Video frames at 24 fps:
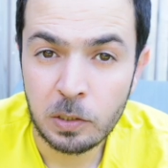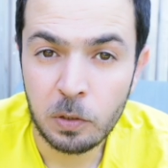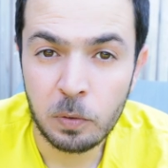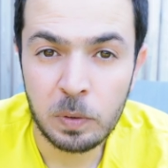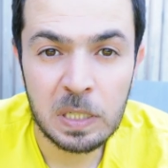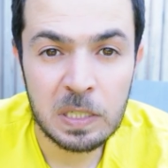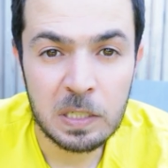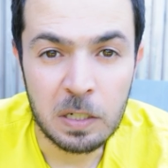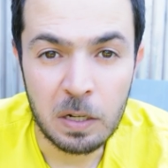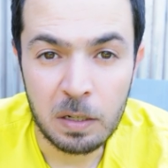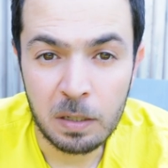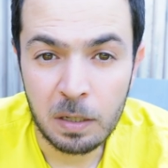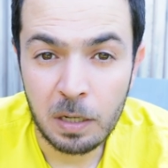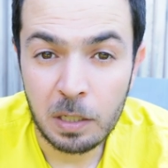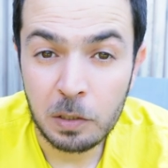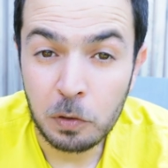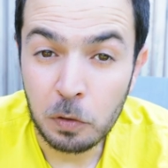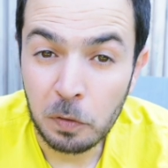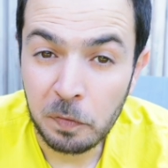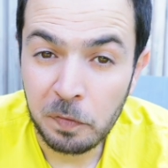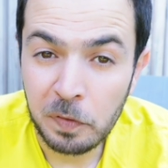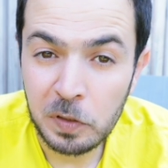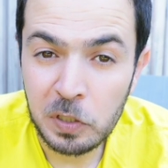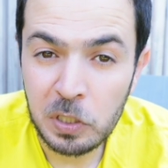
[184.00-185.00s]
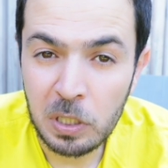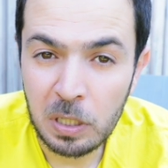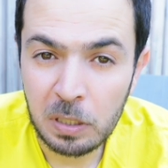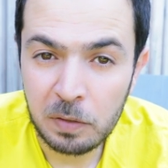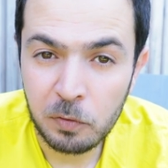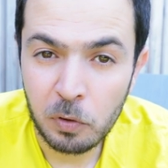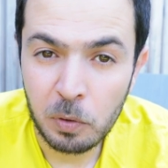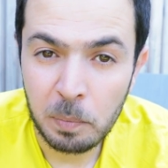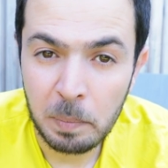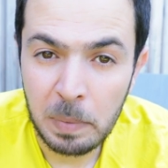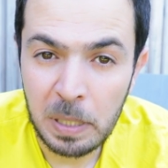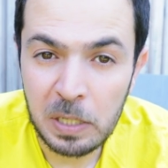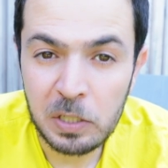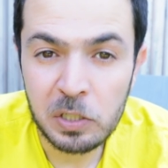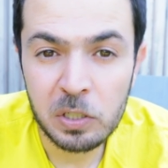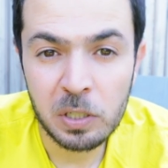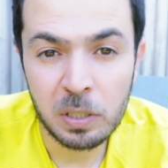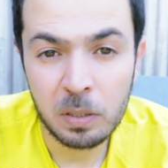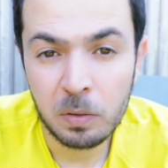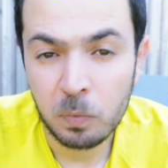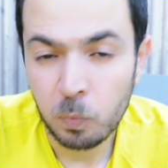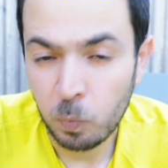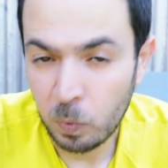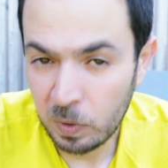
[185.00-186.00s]
So these are not official
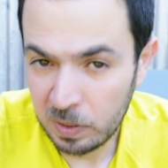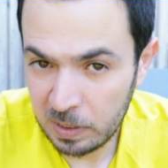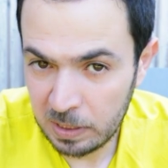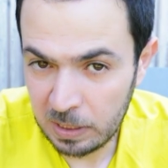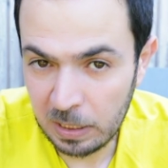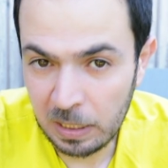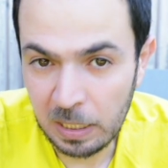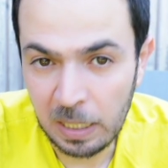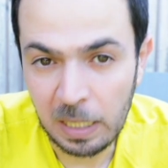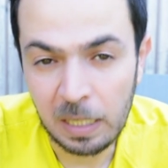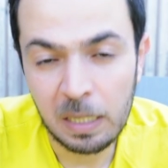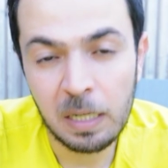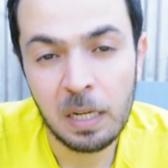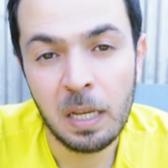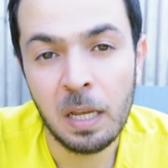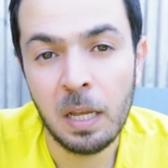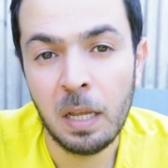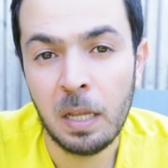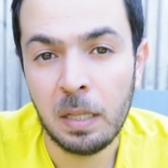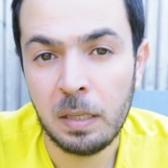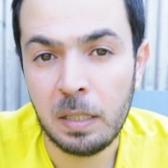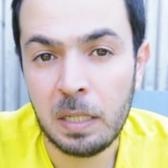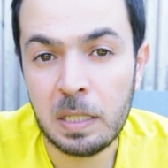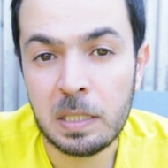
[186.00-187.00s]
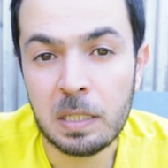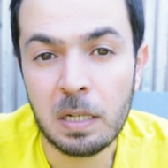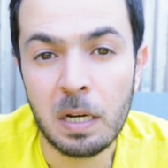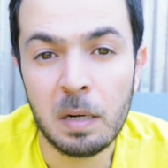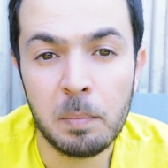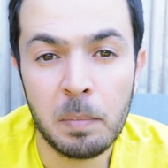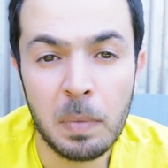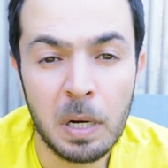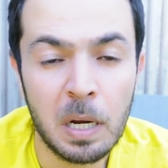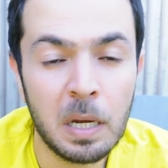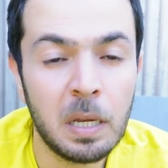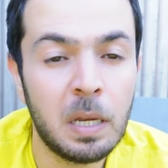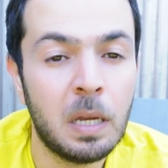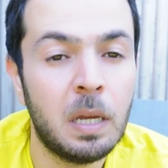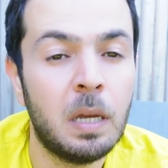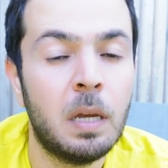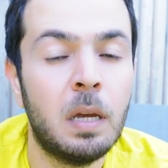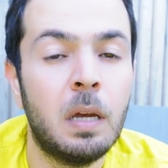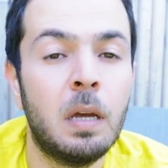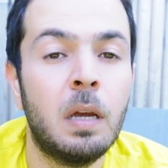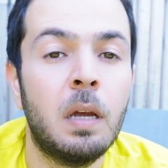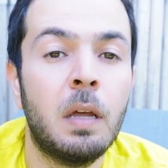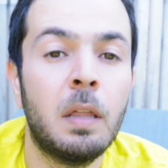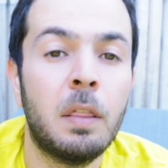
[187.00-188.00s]
information once again. These are my
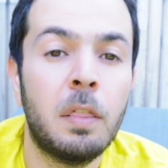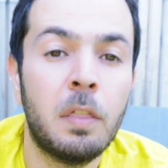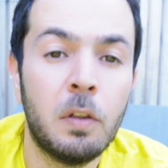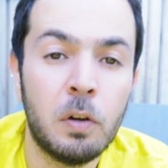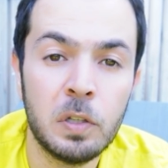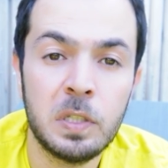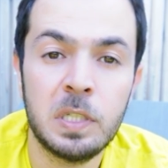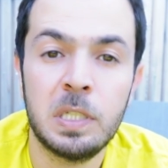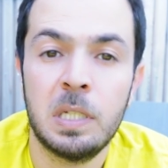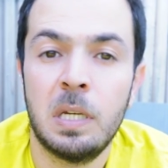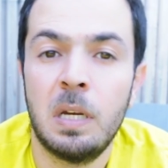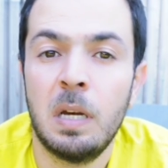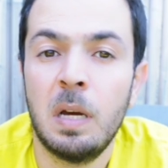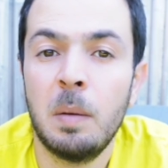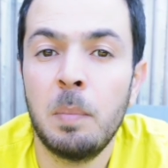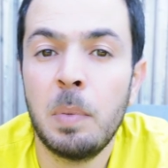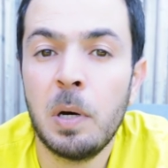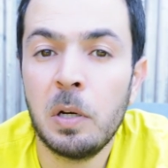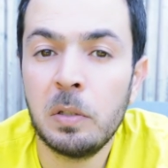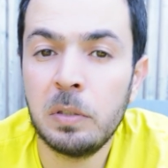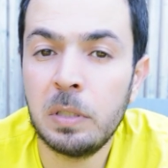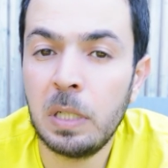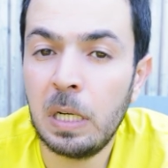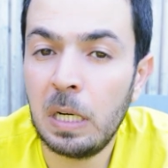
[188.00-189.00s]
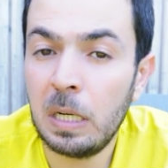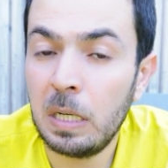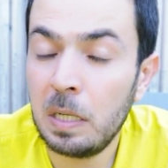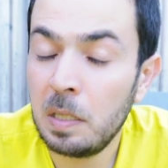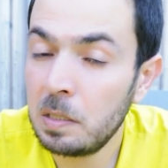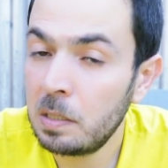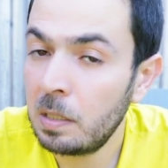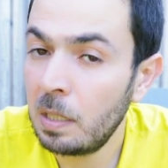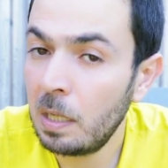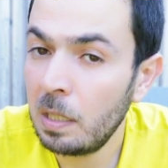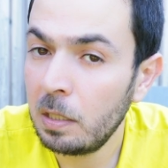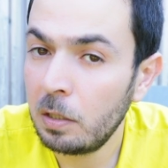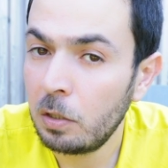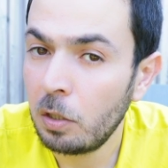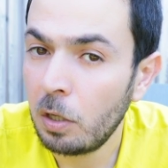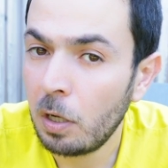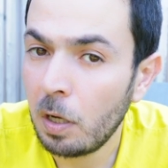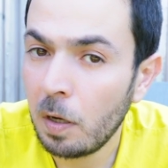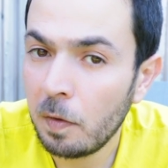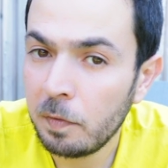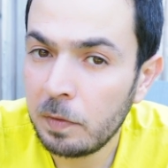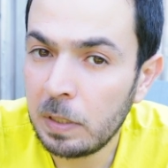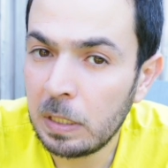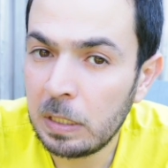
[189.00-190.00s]
thoughts about the release date
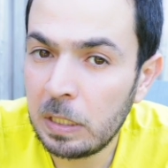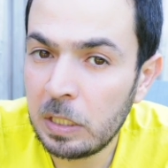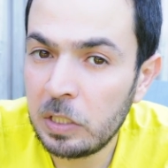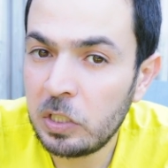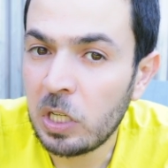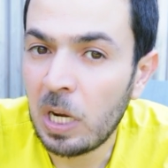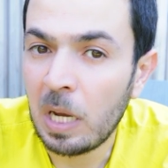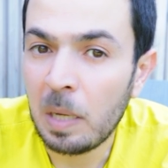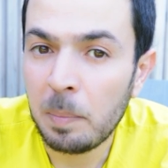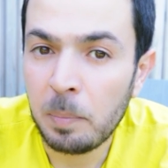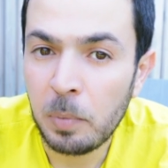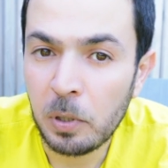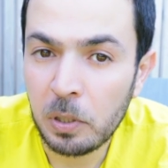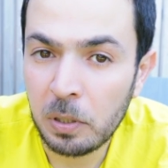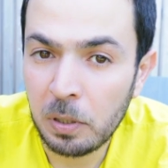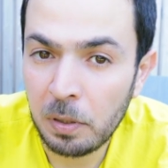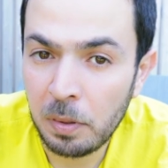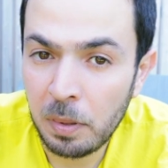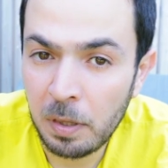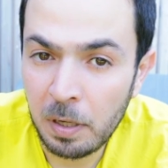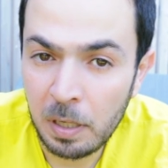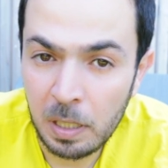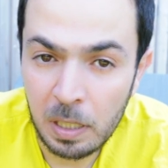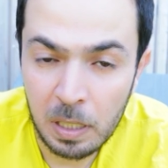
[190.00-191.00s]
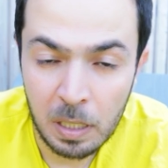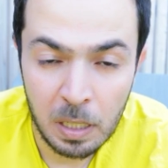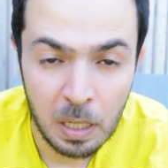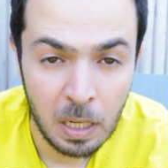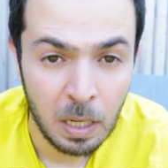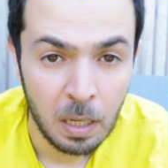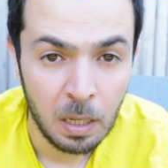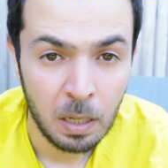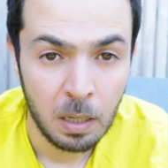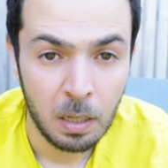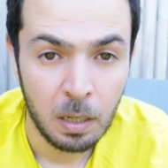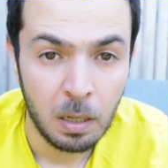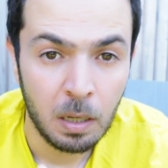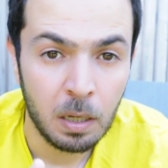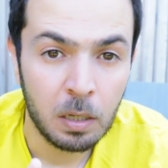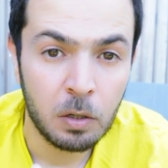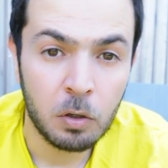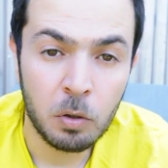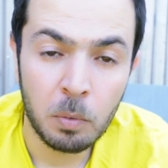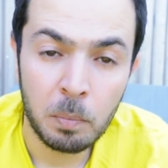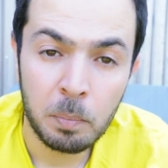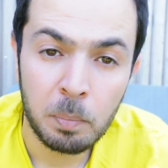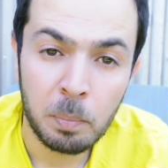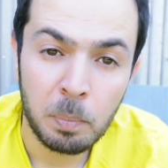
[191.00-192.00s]
of the DJI Pocket 3
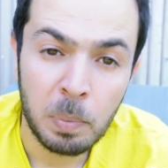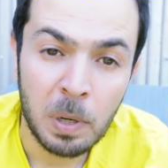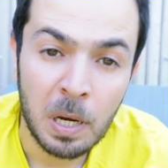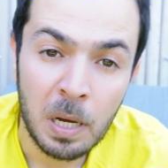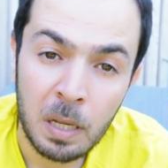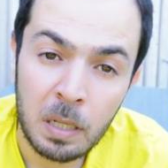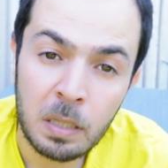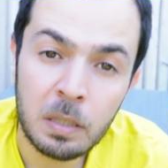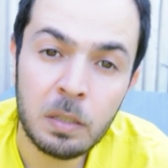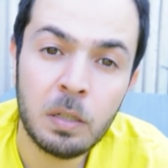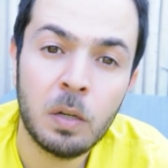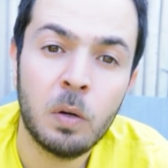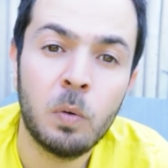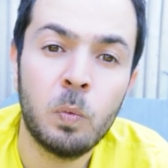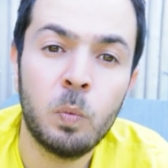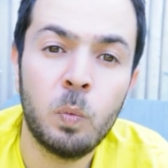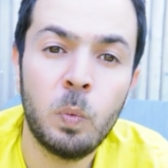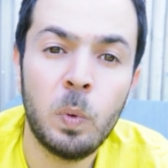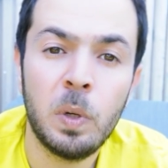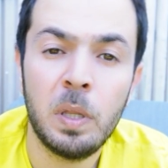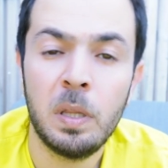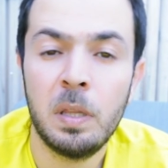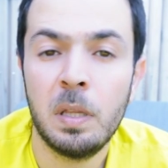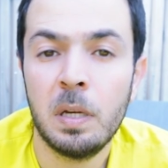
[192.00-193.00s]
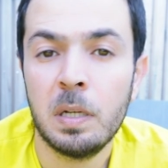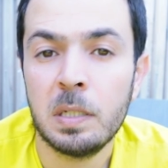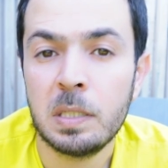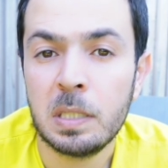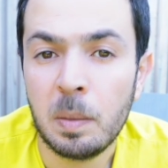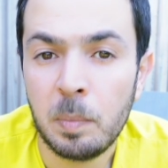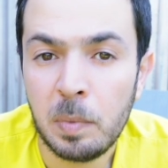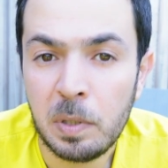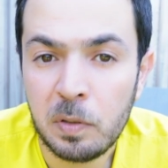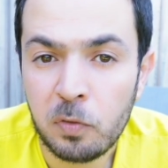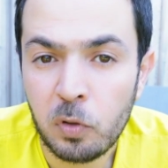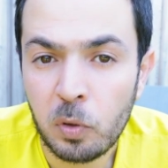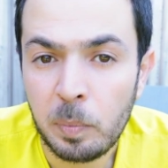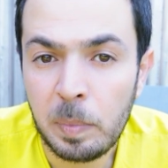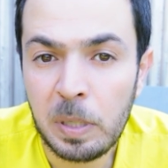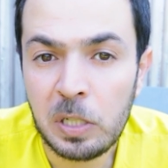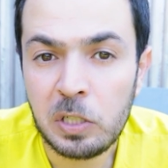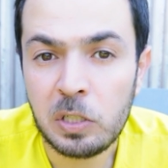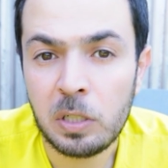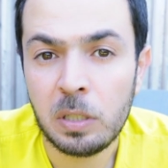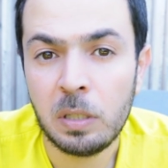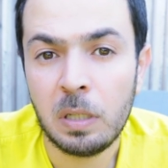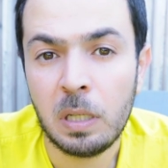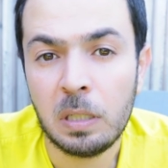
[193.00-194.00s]
compiled with some
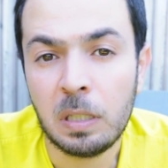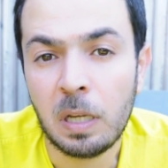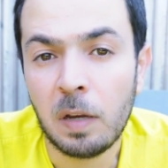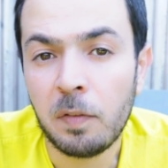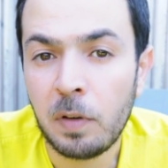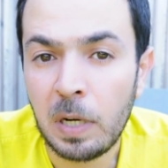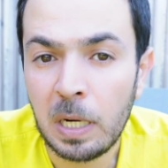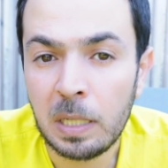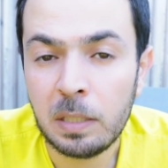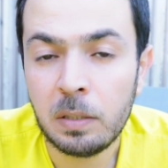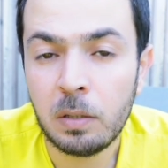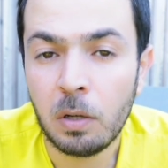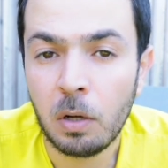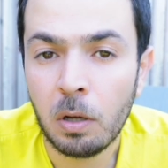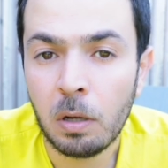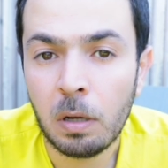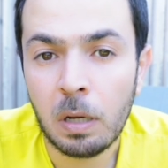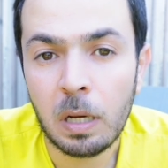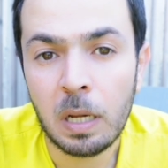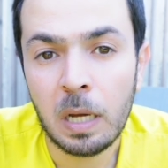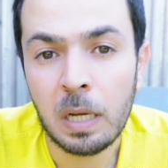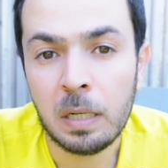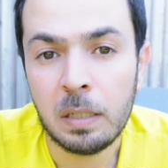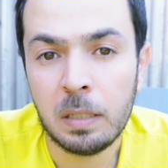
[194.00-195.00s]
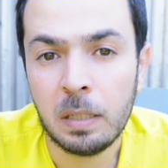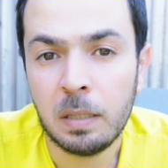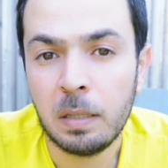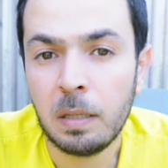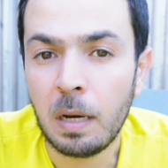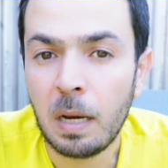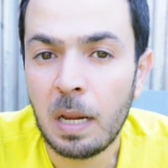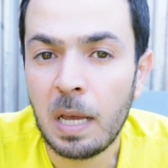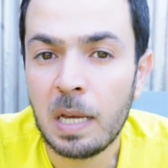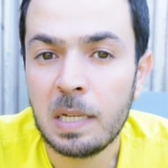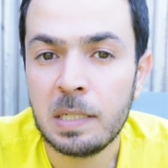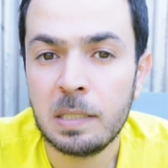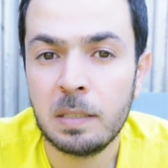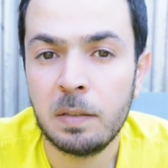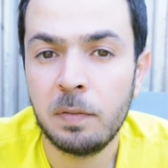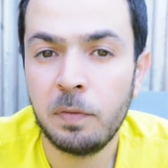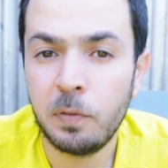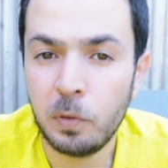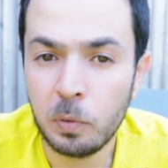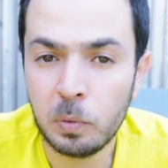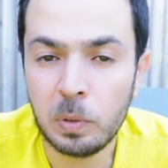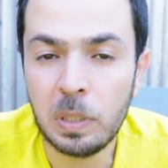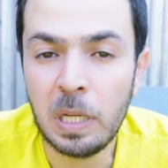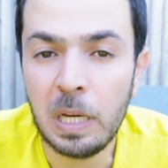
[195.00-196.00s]
information that I've read online in the last few